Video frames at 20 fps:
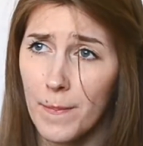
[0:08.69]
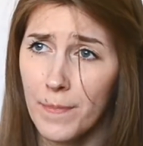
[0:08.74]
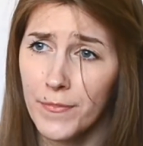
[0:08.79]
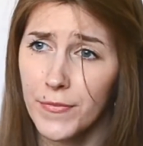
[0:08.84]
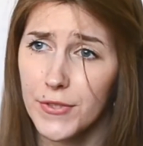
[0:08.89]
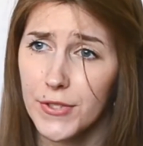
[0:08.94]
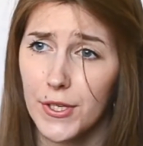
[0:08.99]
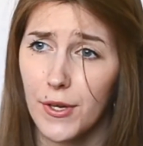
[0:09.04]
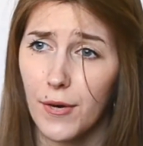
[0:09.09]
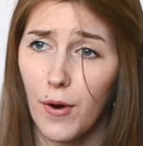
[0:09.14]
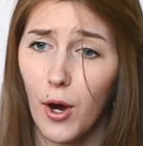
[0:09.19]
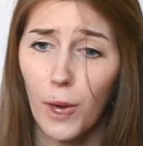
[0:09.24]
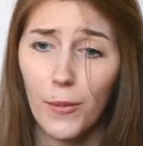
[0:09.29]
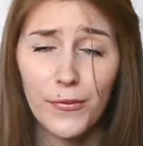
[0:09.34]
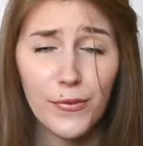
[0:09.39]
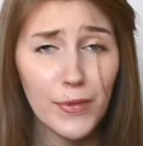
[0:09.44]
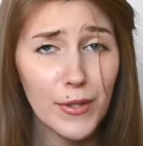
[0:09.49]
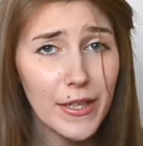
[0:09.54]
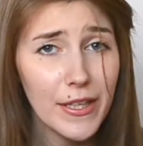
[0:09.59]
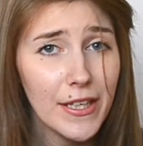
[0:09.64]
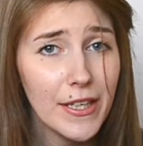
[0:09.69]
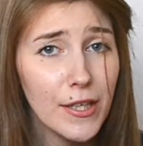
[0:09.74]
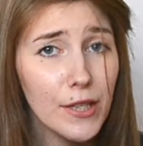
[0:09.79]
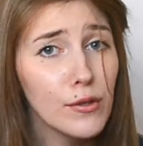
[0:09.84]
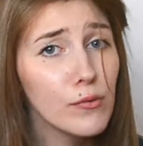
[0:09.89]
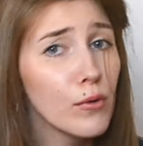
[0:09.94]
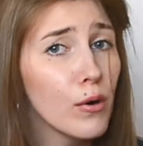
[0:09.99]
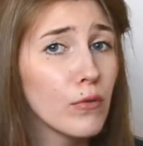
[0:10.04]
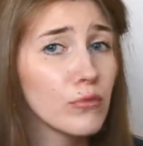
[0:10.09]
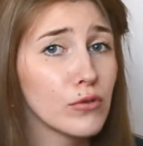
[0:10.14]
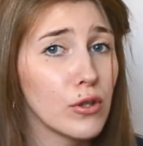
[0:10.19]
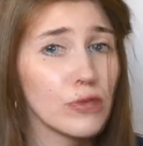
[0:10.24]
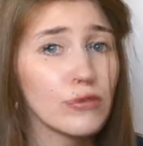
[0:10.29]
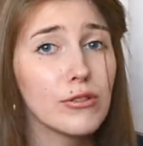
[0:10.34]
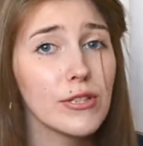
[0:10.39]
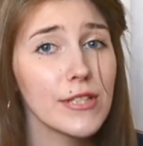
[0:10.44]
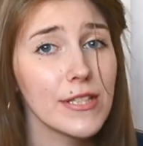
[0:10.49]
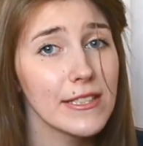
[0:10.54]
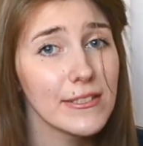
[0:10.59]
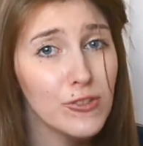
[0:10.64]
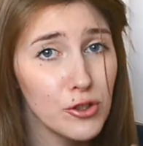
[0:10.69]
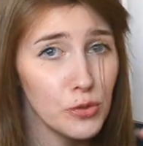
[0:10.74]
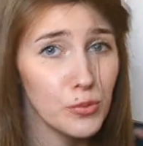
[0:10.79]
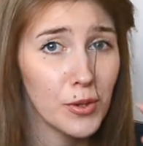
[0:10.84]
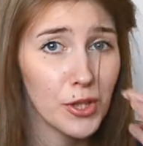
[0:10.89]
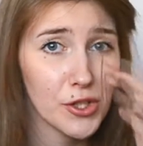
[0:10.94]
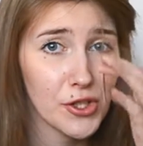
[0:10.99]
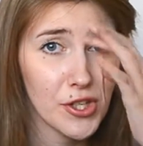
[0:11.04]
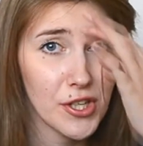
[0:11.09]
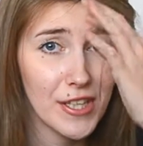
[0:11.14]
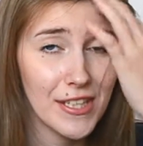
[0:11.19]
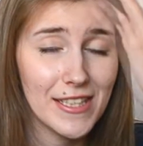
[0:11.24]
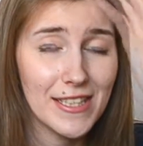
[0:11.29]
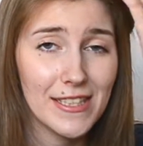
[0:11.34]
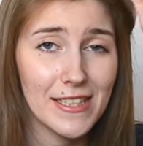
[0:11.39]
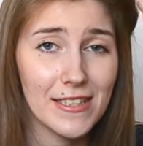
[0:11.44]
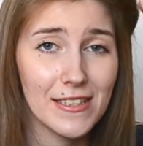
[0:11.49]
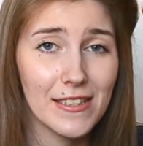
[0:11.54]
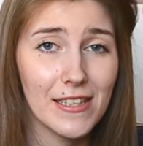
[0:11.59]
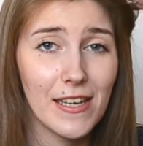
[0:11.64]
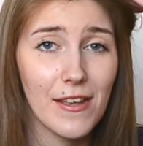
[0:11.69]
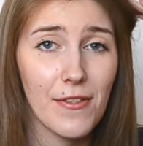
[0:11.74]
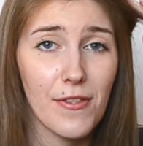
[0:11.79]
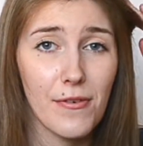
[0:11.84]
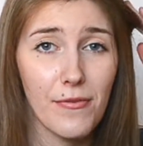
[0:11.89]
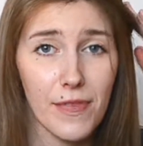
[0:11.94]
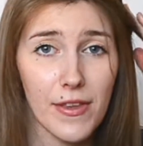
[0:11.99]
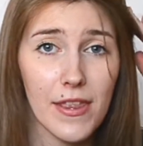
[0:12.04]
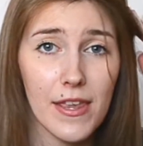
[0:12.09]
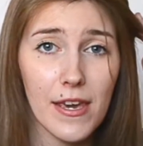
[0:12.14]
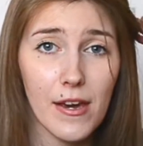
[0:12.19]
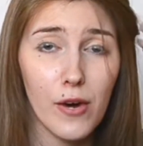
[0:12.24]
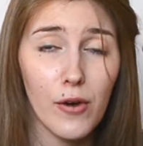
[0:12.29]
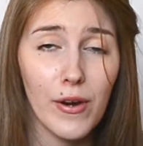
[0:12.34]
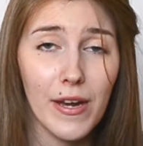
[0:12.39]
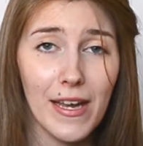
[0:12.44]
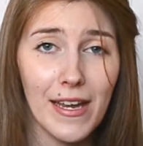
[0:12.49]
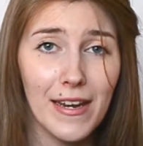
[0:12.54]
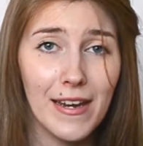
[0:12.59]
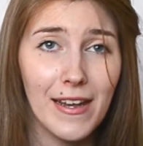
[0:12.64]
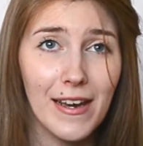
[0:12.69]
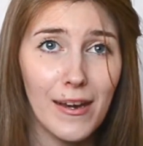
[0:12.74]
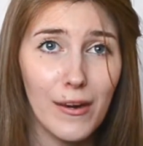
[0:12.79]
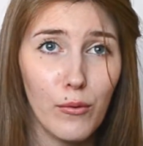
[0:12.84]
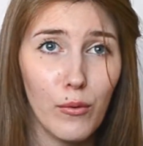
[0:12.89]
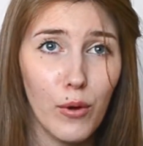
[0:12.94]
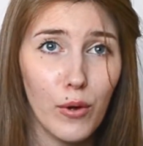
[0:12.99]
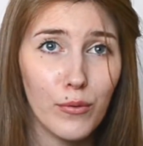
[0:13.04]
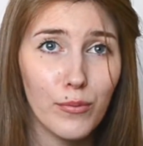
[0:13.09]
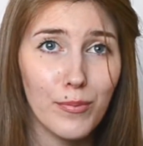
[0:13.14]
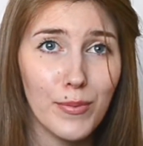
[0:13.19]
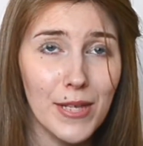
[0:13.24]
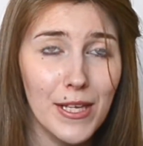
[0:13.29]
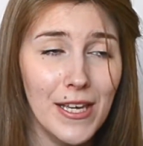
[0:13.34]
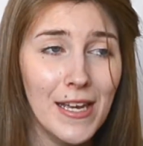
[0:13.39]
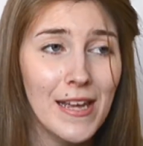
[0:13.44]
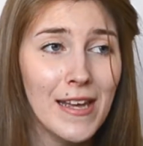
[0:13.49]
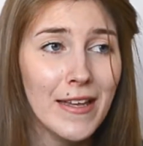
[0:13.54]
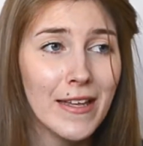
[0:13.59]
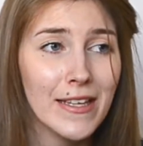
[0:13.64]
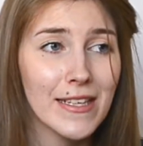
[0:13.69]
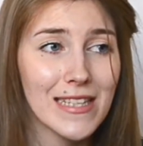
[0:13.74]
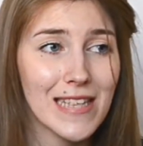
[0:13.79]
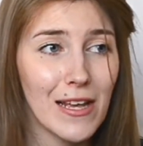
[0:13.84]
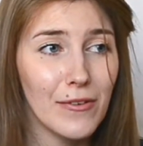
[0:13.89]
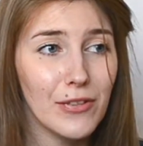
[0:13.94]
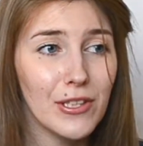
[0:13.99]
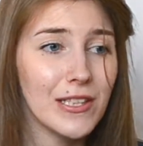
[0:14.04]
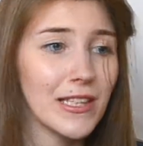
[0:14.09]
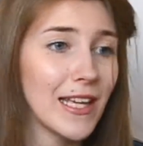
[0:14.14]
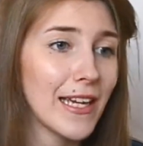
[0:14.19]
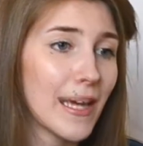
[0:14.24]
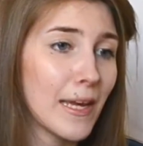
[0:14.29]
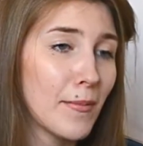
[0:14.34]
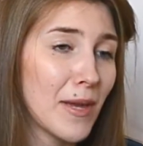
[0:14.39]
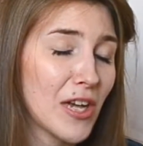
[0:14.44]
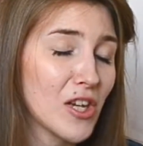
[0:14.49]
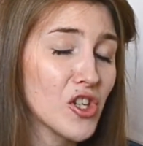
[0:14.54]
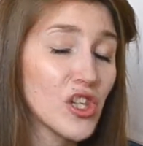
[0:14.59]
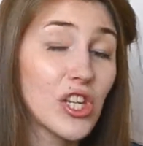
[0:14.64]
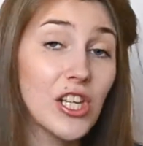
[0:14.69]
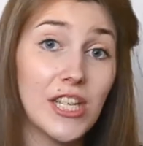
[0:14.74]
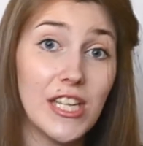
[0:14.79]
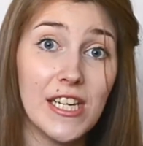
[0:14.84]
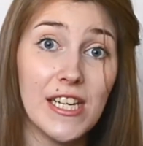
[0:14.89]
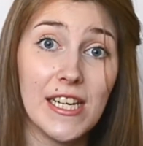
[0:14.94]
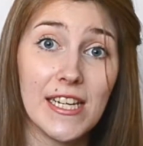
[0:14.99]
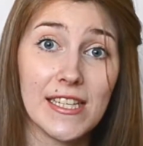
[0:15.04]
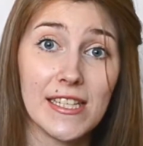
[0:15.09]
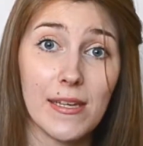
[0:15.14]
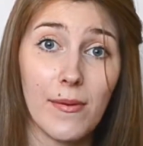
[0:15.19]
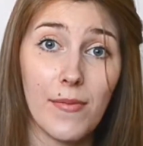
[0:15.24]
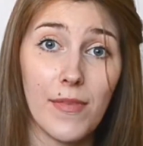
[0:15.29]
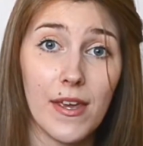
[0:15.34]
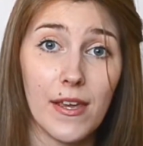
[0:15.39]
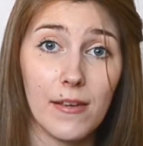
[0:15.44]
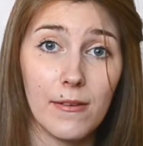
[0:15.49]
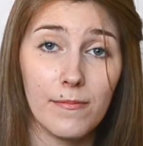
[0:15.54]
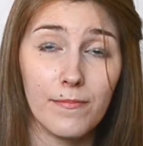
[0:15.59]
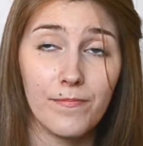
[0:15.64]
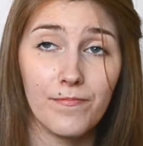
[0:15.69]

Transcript: So hopefully you won't notice it too much in the video and I won't be sounding like I'm actually eating something,